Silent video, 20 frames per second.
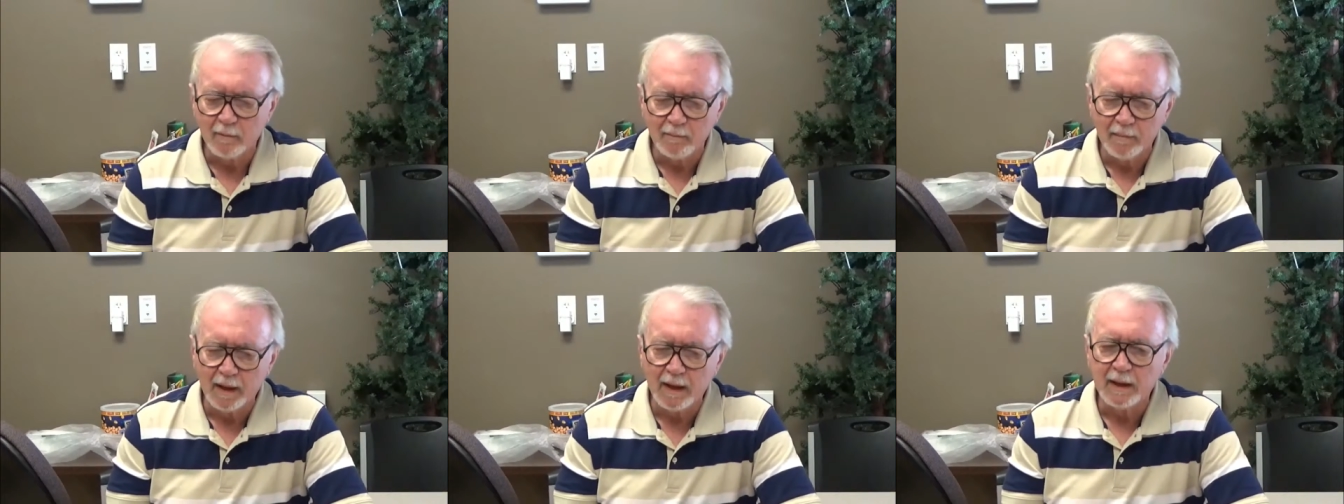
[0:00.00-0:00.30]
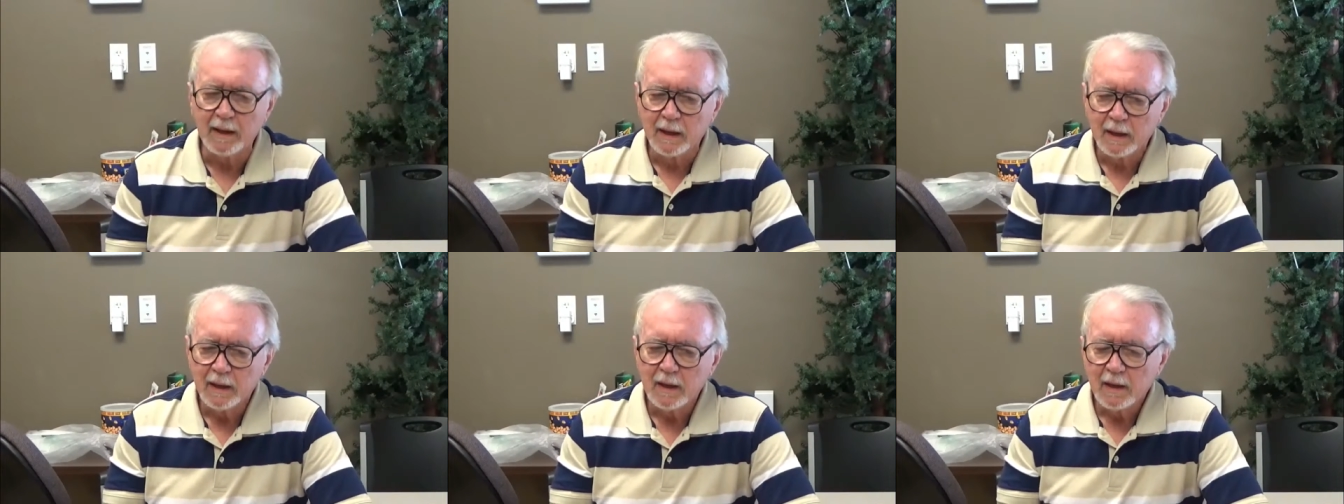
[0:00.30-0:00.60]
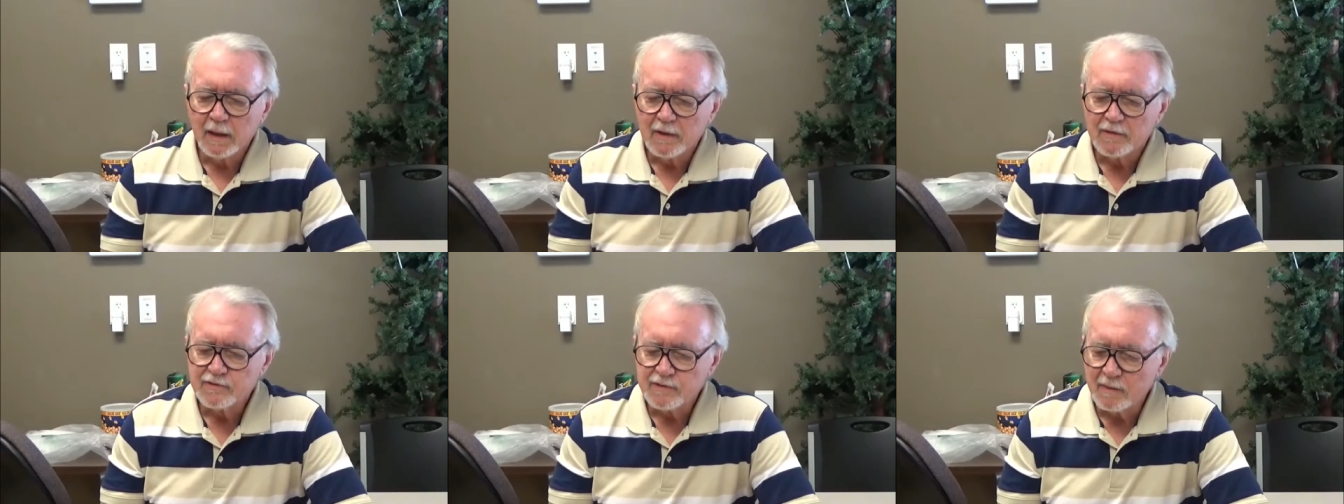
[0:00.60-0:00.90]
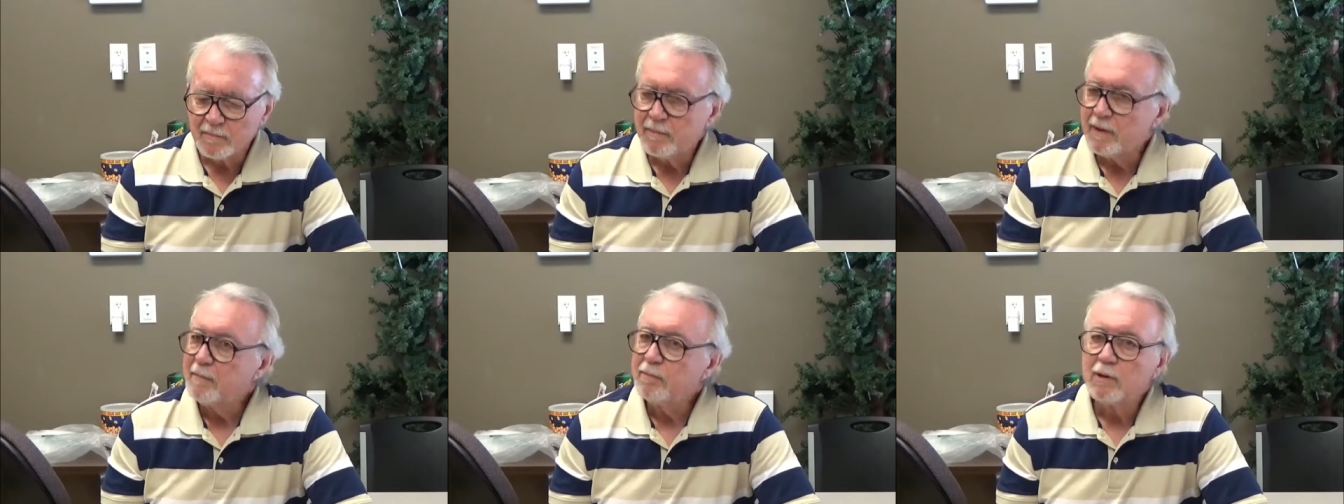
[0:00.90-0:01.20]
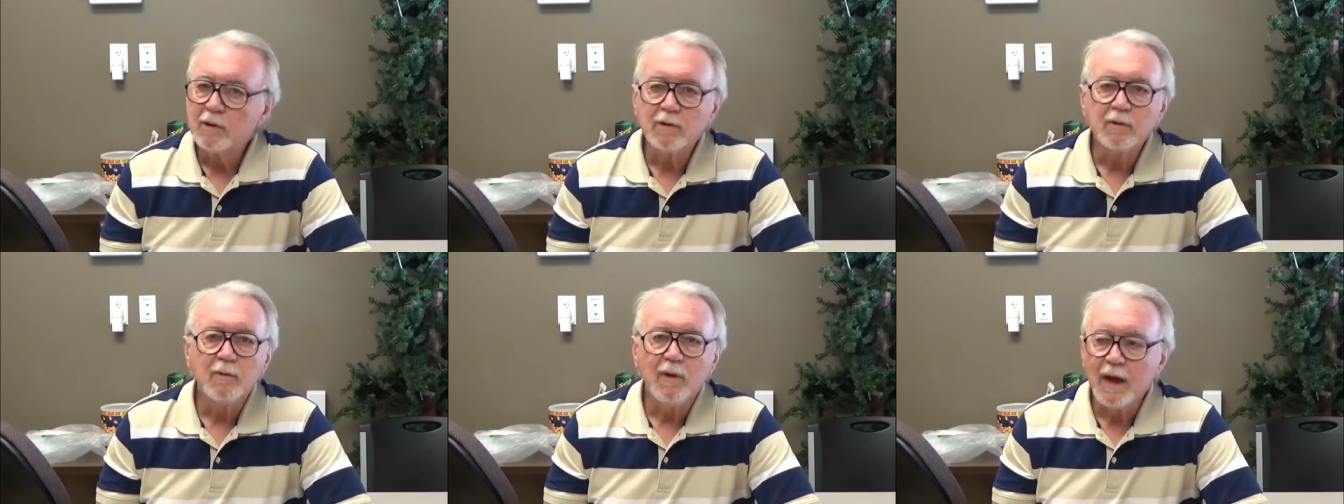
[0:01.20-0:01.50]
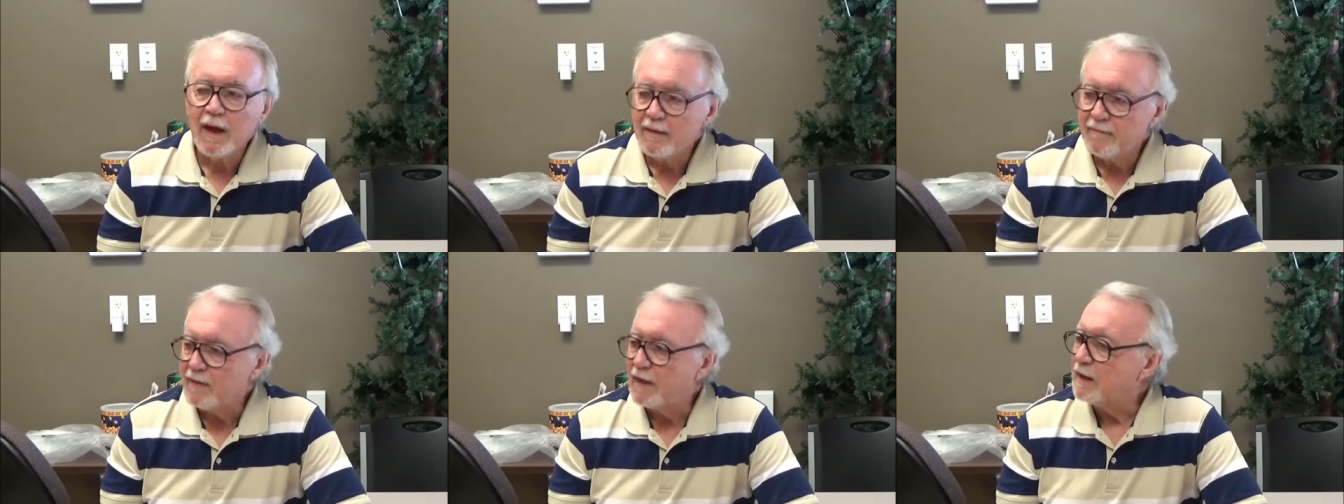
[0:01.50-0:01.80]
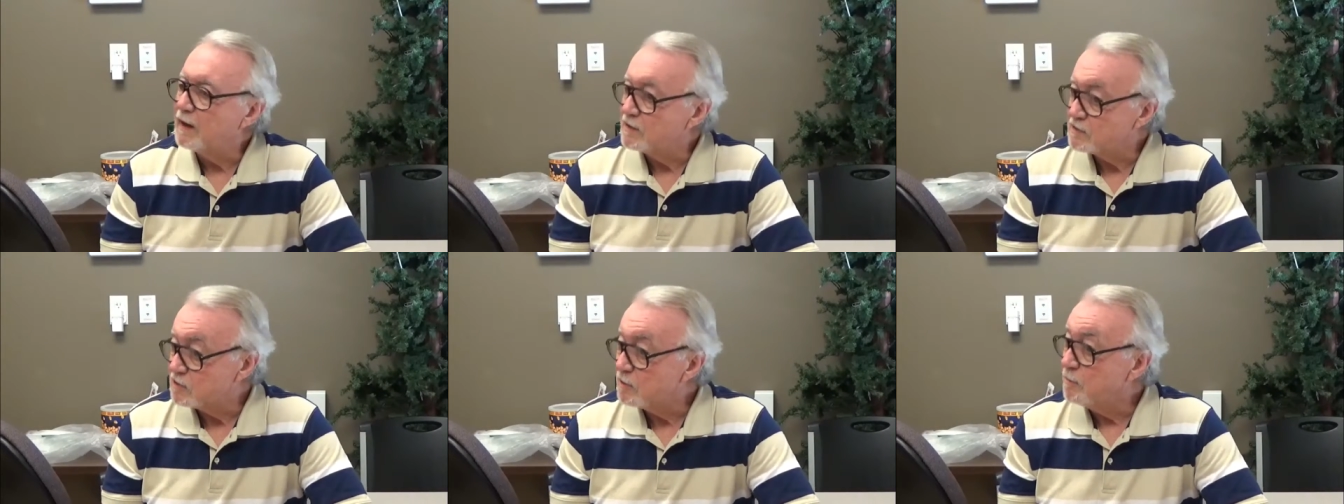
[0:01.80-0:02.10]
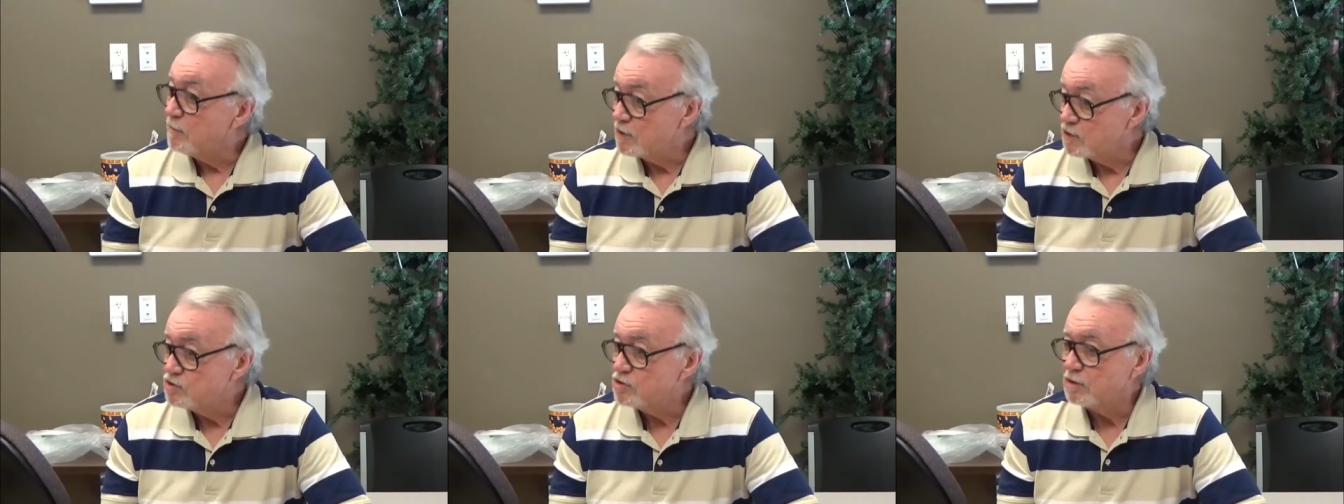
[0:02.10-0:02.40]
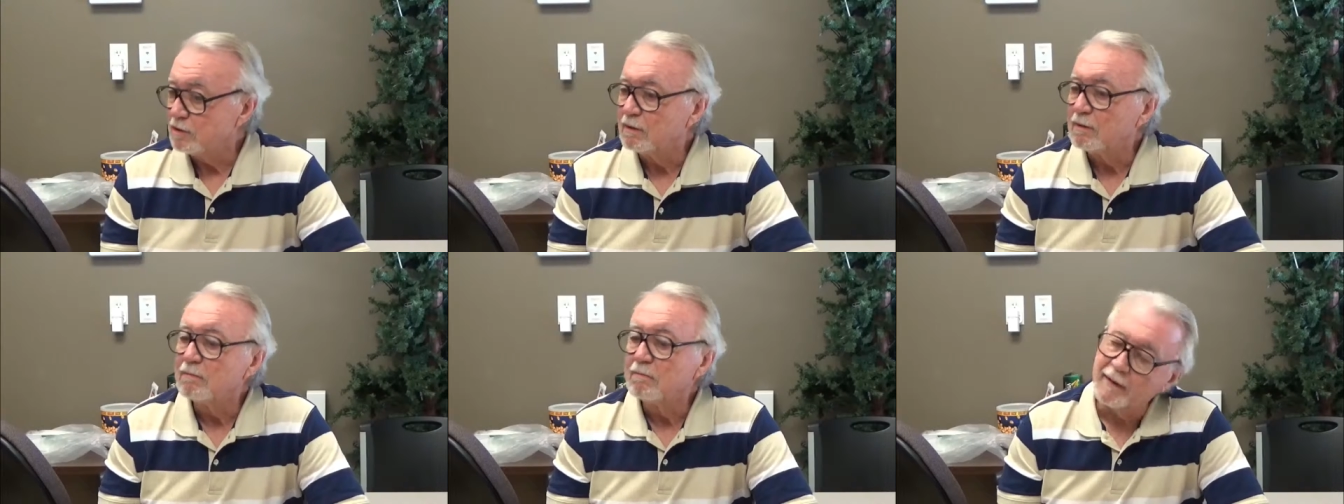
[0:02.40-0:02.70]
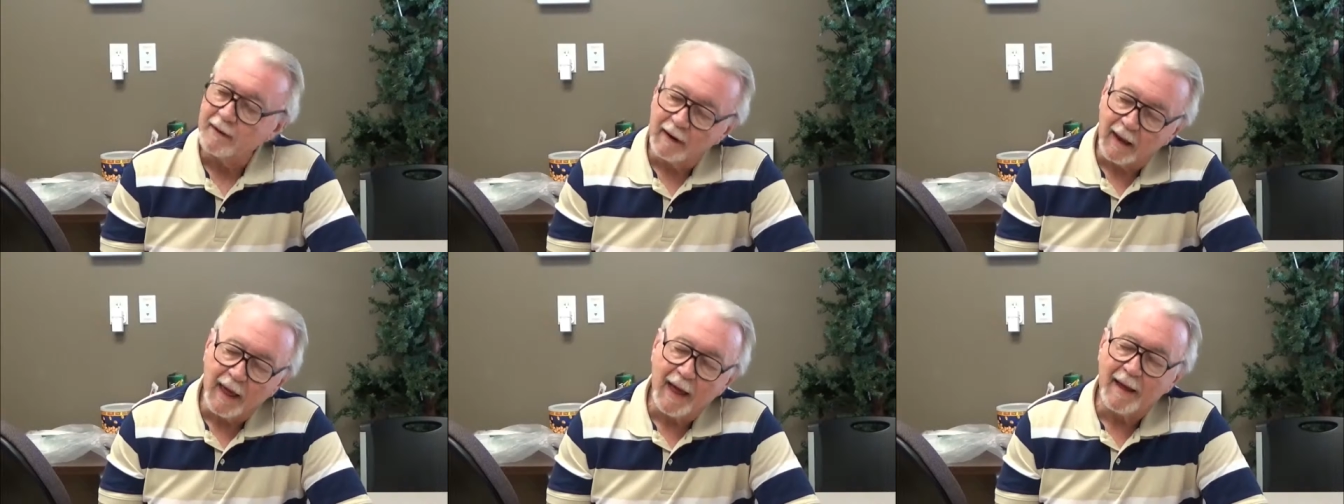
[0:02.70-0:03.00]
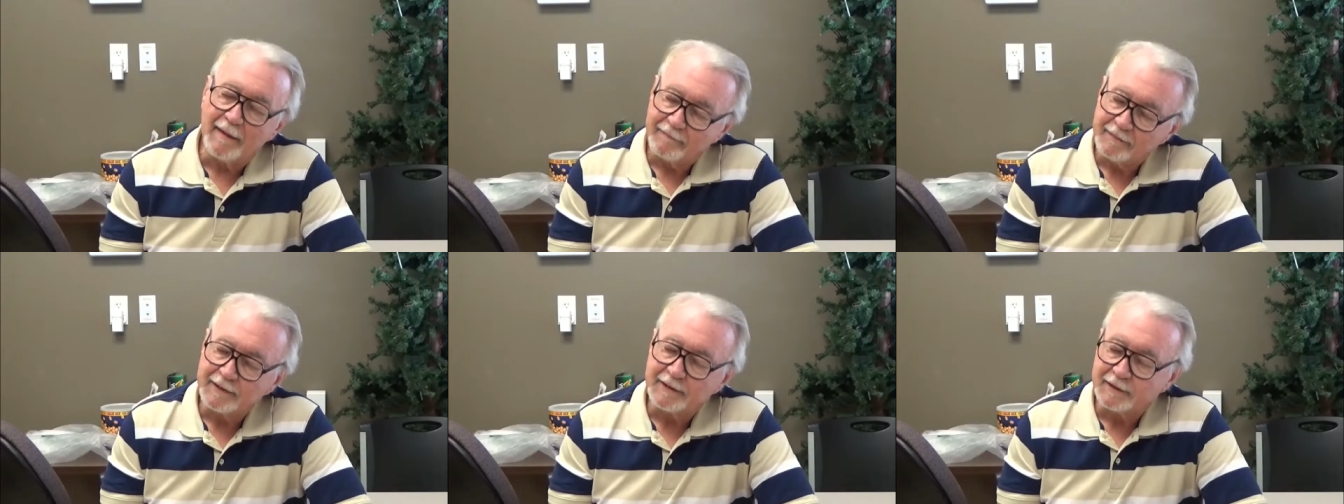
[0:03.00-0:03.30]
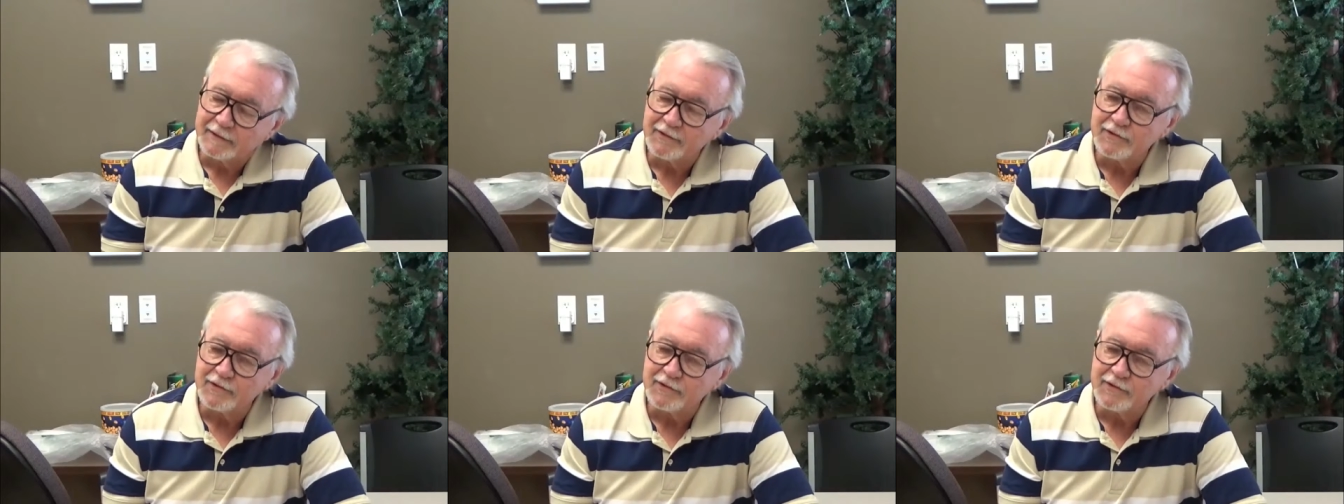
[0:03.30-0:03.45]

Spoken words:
but some people do have that. It's a mission in their life.